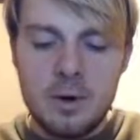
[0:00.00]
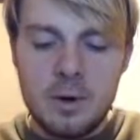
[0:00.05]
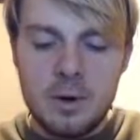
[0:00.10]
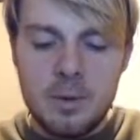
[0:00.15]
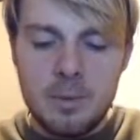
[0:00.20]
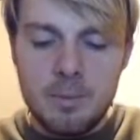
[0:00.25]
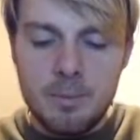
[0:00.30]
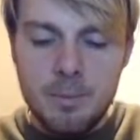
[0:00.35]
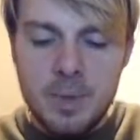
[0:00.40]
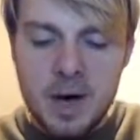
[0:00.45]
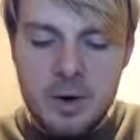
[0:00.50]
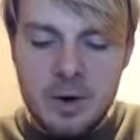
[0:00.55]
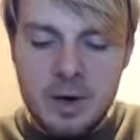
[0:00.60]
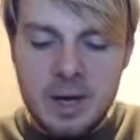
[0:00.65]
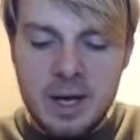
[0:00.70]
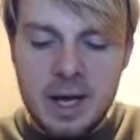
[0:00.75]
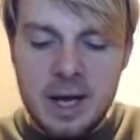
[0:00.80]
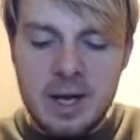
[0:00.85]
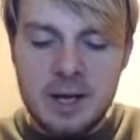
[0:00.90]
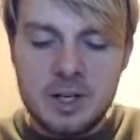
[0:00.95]

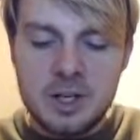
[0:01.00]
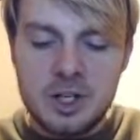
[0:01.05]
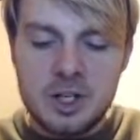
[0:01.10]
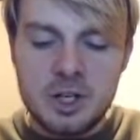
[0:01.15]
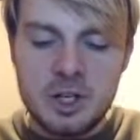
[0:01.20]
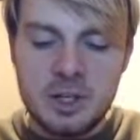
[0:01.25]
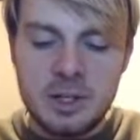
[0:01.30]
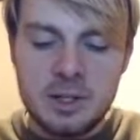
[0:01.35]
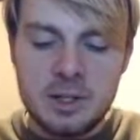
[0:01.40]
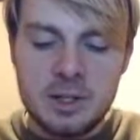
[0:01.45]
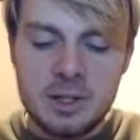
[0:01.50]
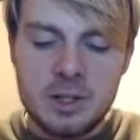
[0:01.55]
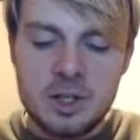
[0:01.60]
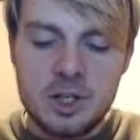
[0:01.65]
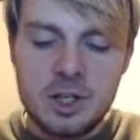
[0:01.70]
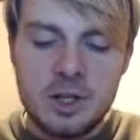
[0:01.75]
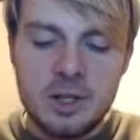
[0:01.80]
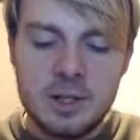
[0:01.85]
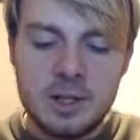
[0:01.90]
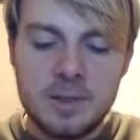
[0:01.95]
Barricade
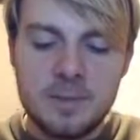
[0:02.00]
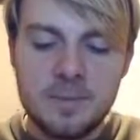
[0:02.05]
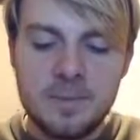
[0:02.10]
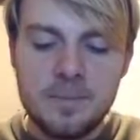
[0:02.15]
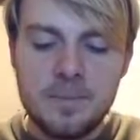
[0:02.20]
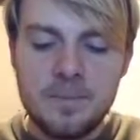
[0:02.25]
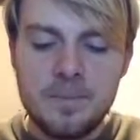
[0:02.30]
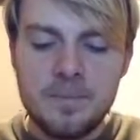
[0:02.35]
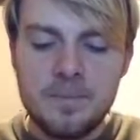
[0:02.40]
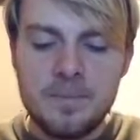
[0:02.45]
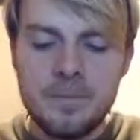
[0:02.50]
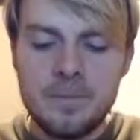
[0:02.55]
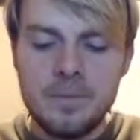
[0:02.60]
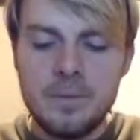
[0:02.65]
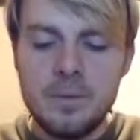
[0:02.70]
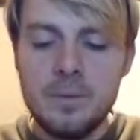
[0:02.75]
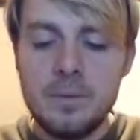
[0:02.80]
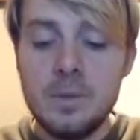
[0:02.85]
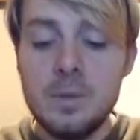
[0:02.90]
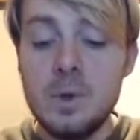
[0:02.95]
Shield.
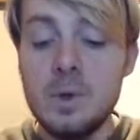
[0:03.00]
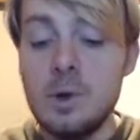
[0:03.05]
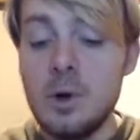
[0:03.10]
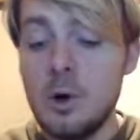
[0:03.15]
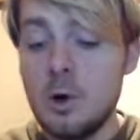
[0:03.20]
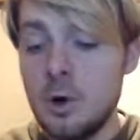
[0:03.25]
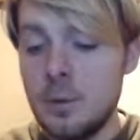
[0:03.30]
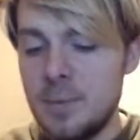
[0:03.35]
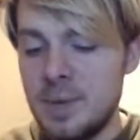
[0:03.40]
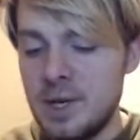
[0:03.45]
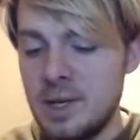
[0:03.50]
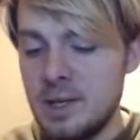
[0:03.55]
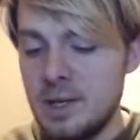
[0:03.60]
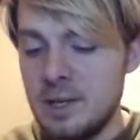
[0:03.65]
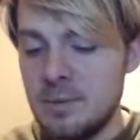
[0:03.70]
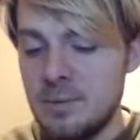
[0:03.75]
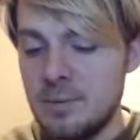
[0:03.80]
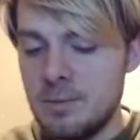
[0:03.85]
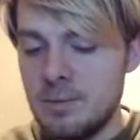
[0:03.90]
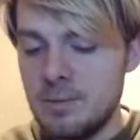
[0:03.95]
No
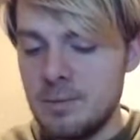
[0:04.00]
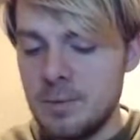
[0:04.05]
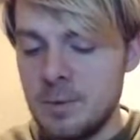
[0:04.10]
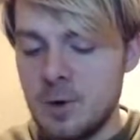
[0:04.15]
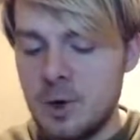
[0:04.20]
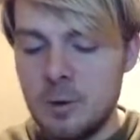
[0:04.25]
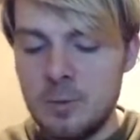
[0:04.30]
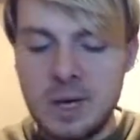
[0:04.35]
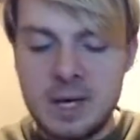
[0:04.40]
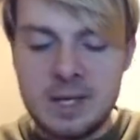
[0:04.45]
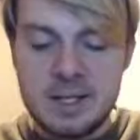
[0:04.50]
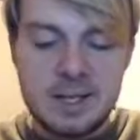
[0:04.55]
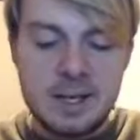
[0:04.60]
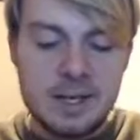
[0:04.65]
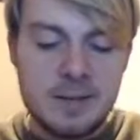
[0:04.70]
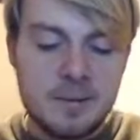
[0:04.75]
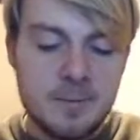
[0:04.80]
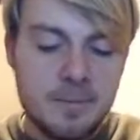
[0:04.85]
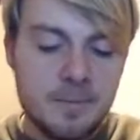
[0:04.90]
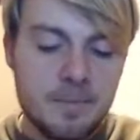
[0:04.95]
opinion on my
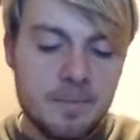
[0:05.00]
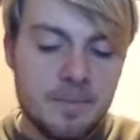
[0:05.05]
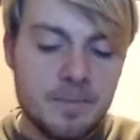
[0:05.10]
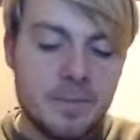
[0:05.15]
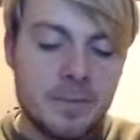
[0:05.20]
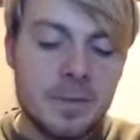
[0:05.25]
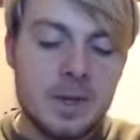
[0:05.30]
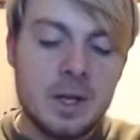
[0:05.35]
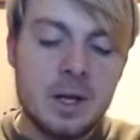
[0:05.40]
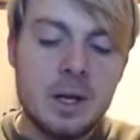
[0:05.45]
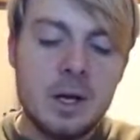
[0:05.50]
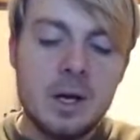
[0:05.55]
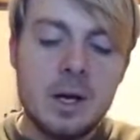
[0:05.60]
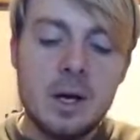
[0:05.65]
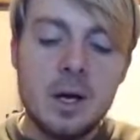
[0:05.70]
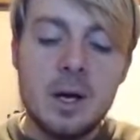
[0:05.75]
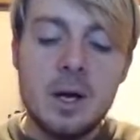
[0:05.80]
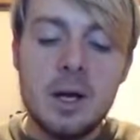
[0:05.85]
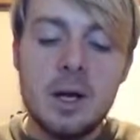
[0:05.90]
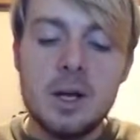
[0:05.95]
side.
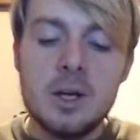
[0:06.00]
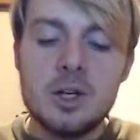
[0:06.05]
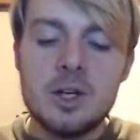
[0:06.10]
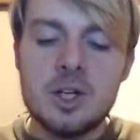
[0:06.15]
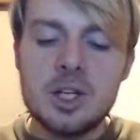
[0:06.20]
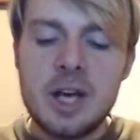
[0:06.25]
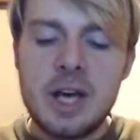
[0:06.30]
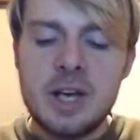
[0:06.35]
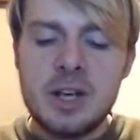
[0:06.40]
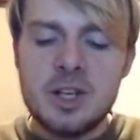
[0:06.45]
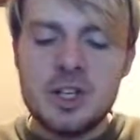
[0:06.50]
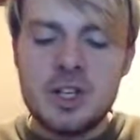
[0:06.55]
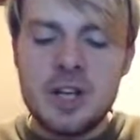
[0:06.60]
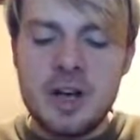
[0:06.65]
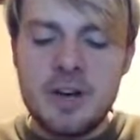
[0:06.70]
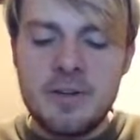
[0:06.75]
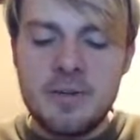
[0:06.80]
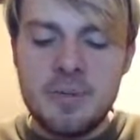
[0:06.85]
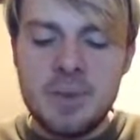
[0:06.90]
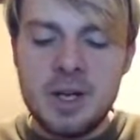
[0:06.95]
Changed
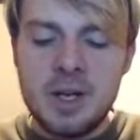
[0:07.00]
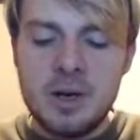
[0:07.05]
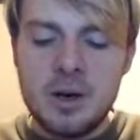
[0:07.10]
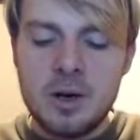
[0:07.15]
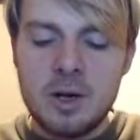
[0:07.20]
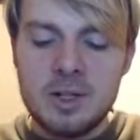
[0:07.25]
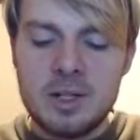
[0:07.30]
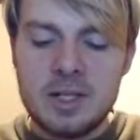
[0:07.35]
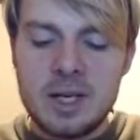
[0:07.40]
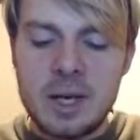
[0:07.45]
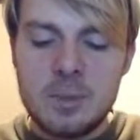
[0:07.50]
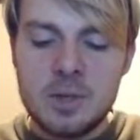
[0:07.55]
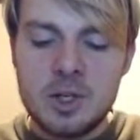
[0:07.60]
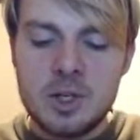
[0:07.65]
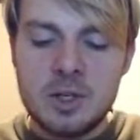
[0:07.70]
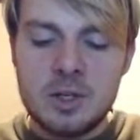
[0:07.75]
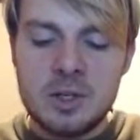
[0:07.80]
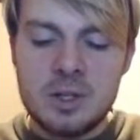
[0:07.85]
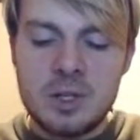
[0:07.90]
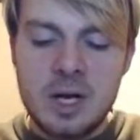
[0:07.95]
FP
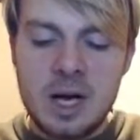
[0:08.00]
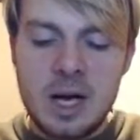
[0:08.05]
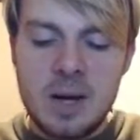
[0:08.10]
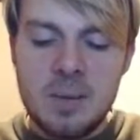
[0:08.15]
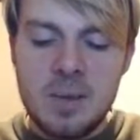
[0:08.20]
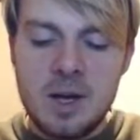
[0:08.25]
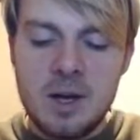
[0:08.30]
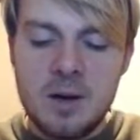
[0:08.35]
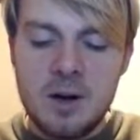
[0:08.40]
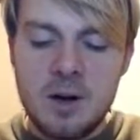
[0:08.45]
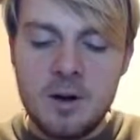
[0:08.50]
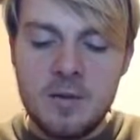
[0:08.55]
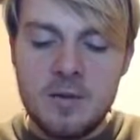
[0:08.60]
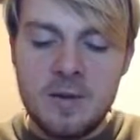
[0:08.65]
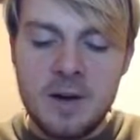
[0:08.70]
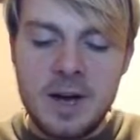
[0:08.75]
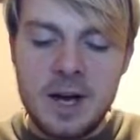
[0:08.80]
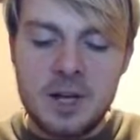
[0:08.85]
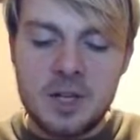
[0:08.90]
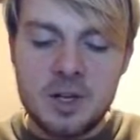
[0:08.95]
consumption timing of
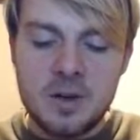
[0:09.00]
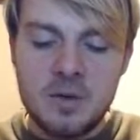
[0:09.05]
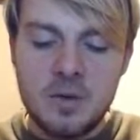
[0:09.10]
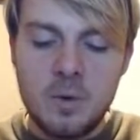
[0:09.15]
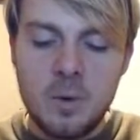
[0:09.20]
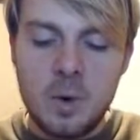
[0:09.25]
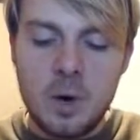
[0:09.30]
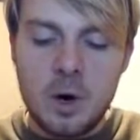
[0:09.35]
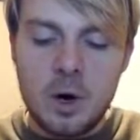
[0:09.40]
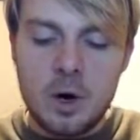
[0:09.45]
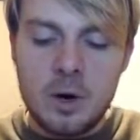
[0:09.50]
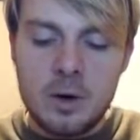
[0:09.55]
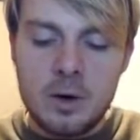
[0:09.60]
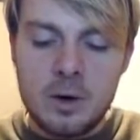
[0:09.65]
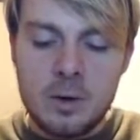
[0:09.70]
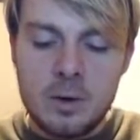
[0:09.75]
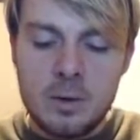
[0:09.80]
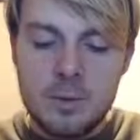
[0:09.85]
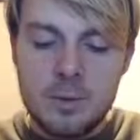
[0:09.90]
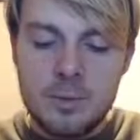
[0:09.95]
Ash of War
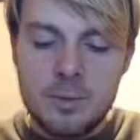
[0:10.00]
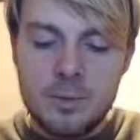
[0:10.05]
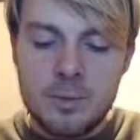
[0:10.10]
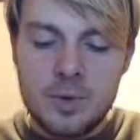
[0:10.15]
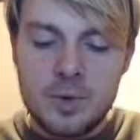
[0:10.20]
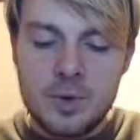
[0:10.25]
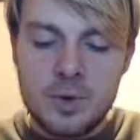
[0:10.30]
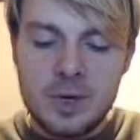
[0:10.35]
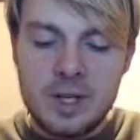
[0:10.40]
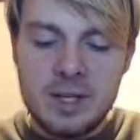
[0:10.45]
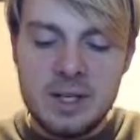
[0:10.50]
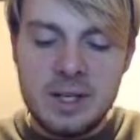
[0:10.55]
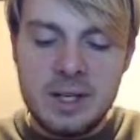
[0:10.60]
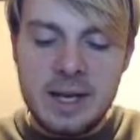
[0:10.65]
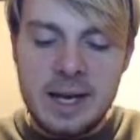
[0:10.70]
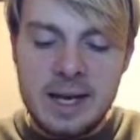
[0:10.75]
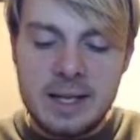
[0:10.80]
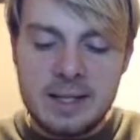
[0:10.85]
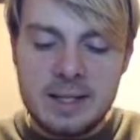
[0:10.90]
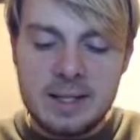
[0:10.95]

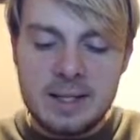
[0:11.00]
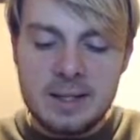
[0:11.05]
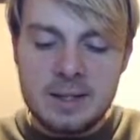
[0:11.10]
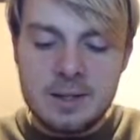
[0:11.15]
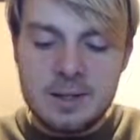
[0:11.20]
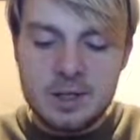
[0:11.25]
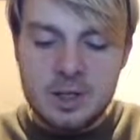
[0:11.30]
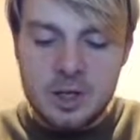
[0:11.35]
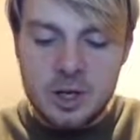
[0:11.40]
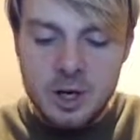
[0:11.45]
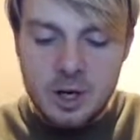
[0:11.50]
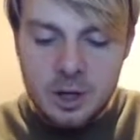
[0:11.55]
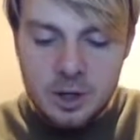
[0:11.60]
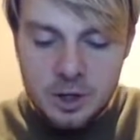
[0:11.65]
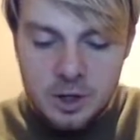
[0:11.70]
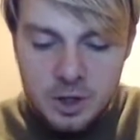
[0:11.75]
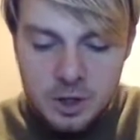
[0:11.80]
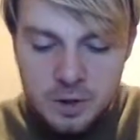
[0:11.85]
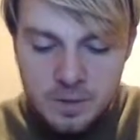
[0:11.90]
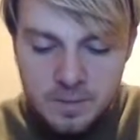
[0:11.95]
Prelate's
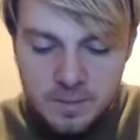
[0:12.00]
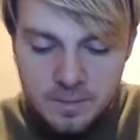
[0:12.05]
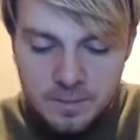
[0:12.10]
Charge.